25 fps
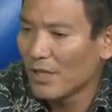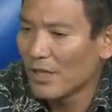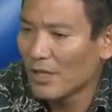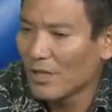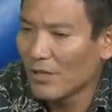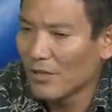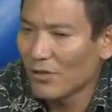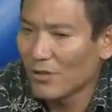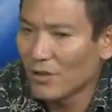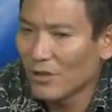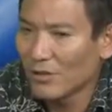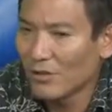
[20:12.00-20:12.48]

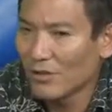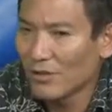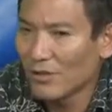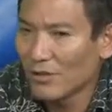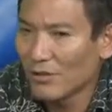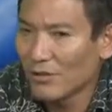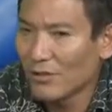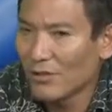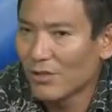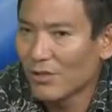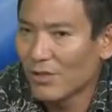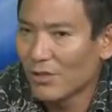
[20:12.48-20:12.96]
in so
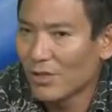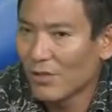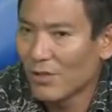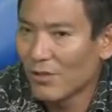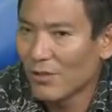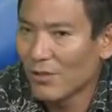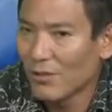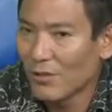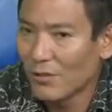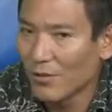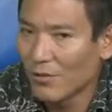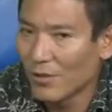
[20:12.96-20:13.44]
doing,
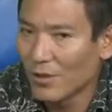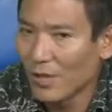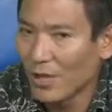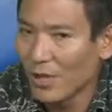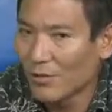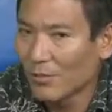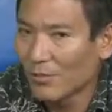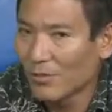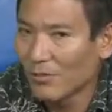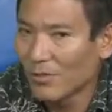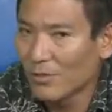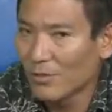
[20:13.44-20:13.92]
they're
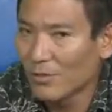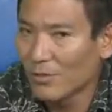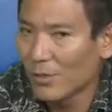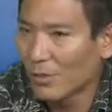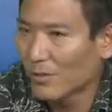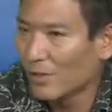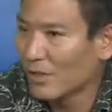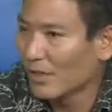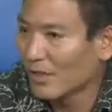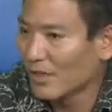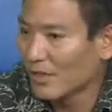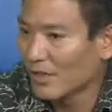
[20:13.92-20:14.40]
able to
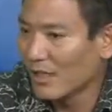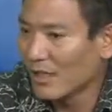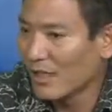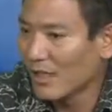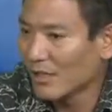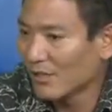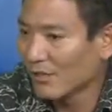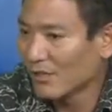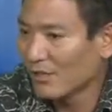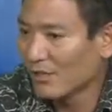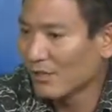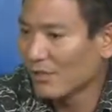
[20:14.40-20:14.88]
build the
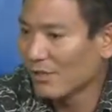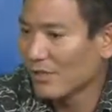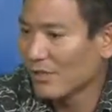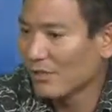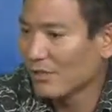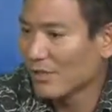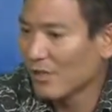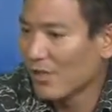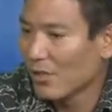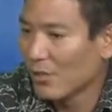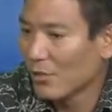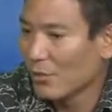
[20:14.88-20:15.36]

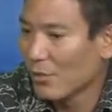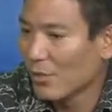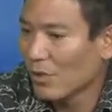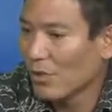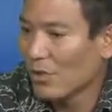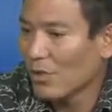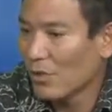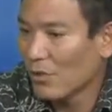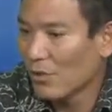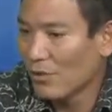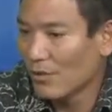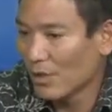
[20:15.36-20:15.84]
connections
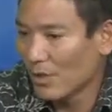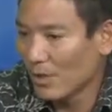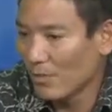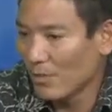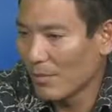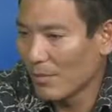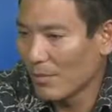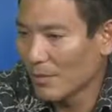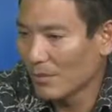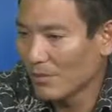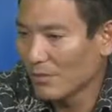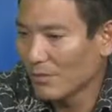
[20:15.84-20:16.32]
with our
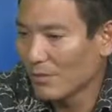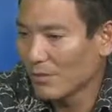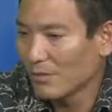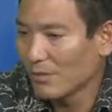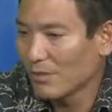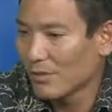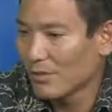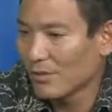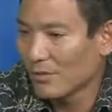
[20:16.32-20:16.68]
companies,